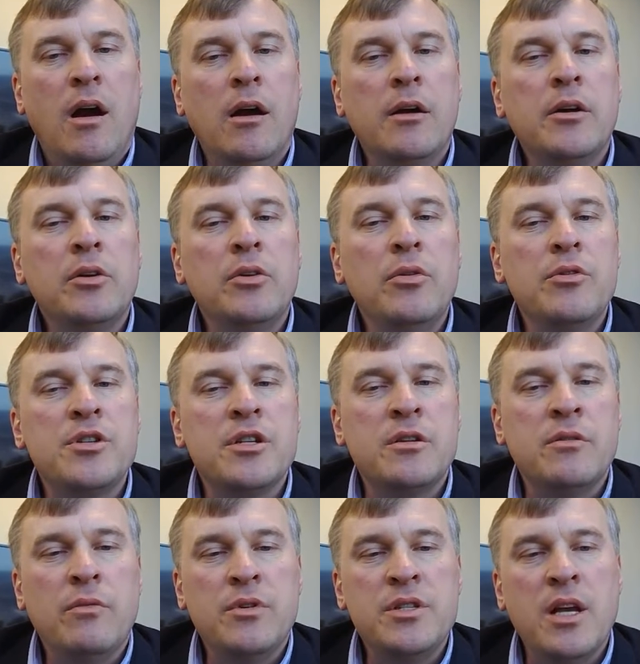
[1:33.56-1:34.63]
Our
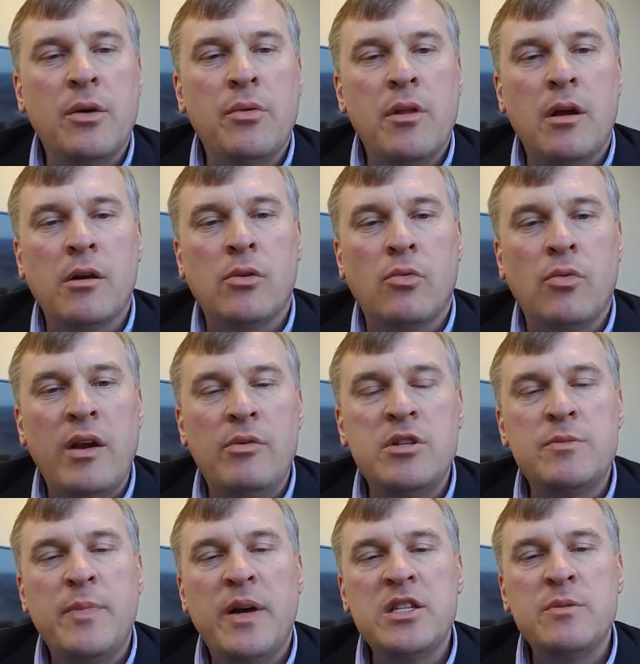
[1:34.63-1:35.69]
conclusion was that with our great
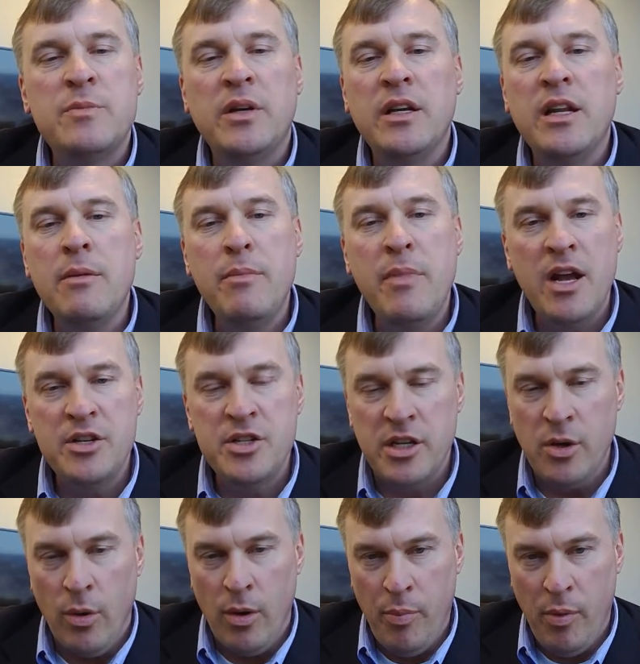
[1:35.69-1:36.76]
responsibility in
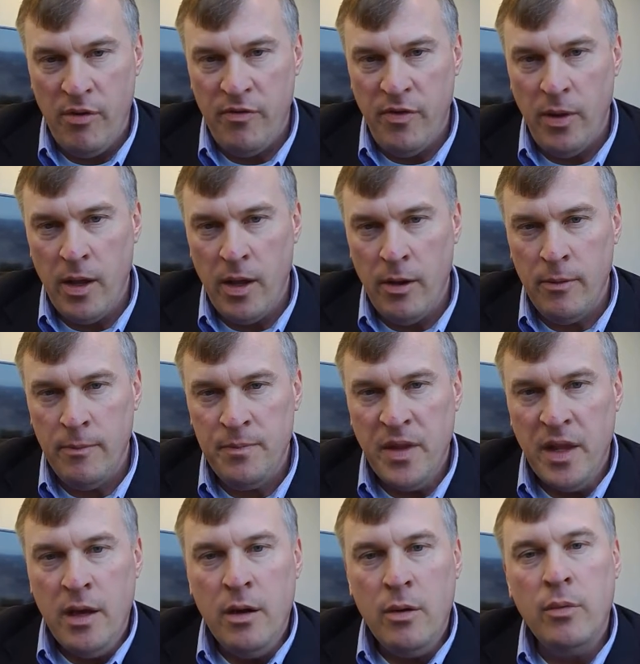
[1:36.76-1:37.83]
managing your portfolio,
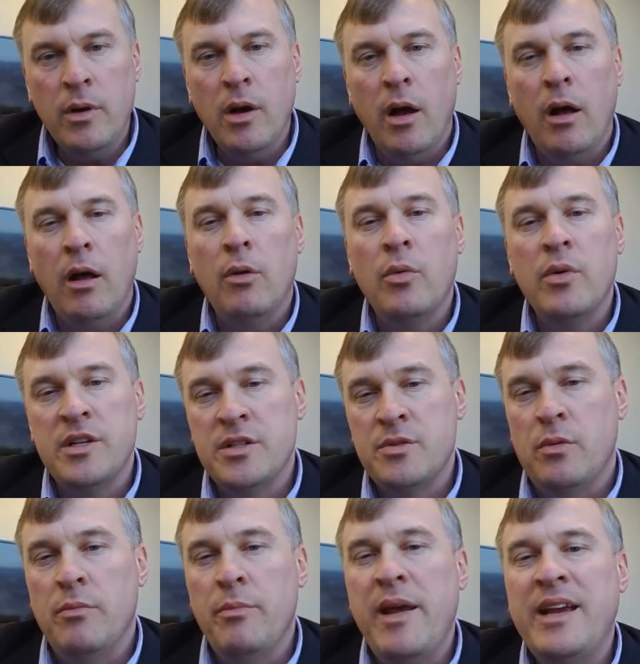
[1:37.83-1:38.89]
we
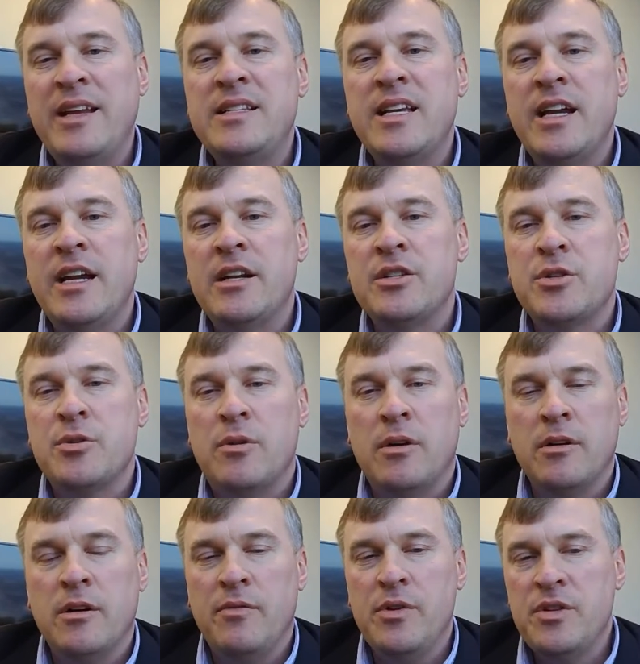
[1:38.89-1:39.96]
always will maintain a
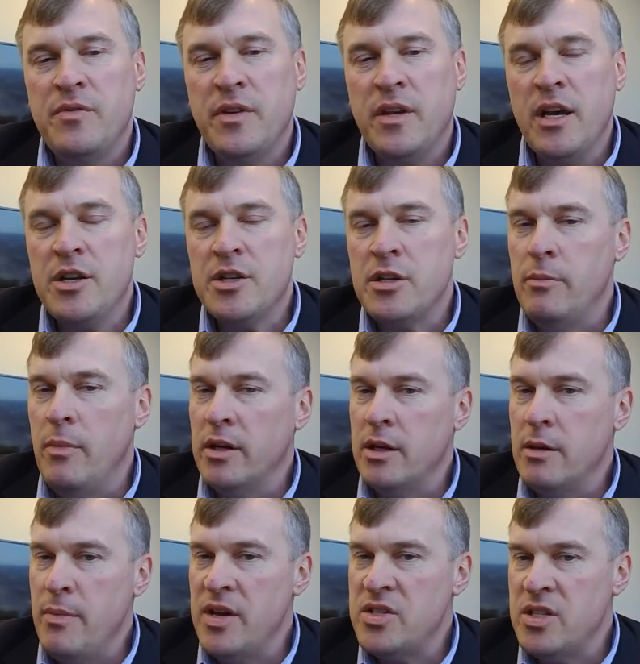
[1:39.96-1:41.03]
strong diversification
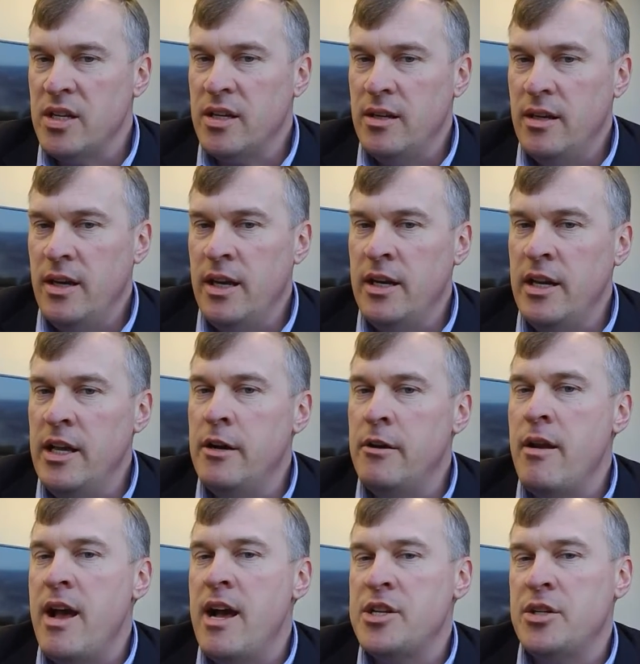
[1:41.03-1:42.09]
among domestic and
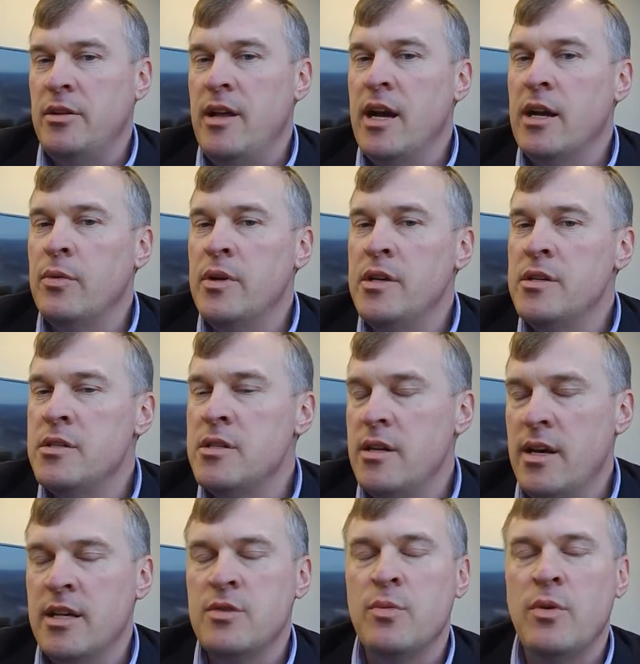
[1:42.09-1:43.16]
international
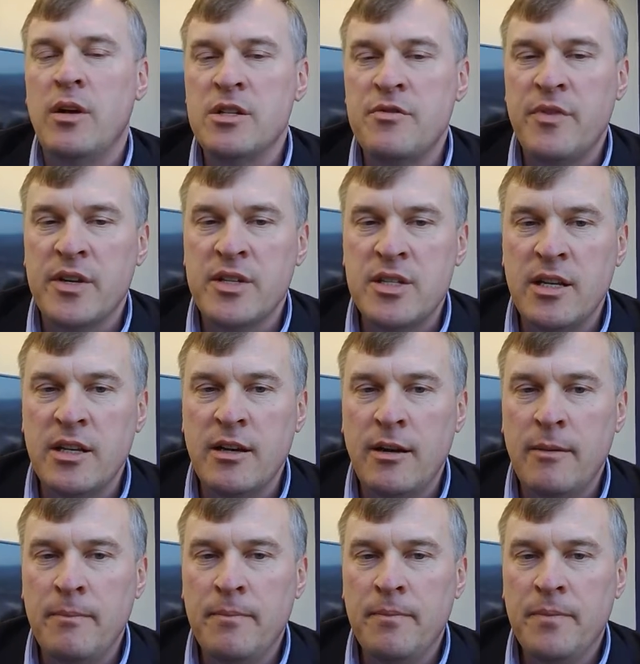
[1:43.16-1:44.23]
equities, as well as fixed
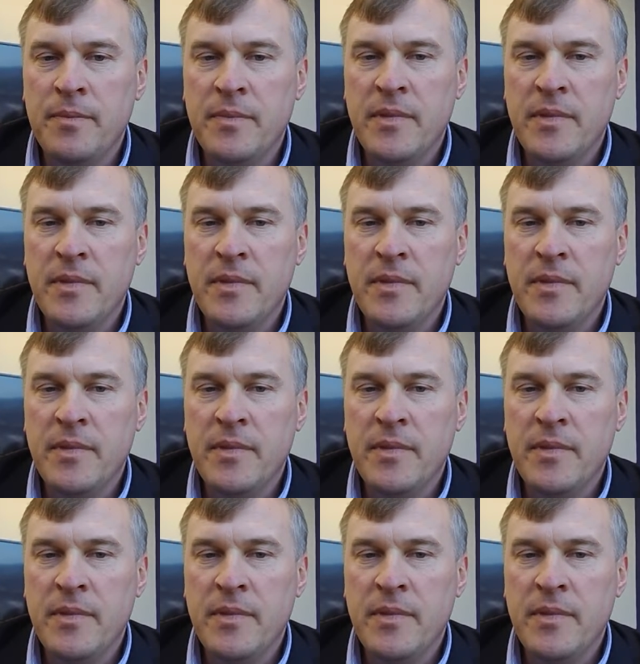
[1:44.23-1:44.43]
income.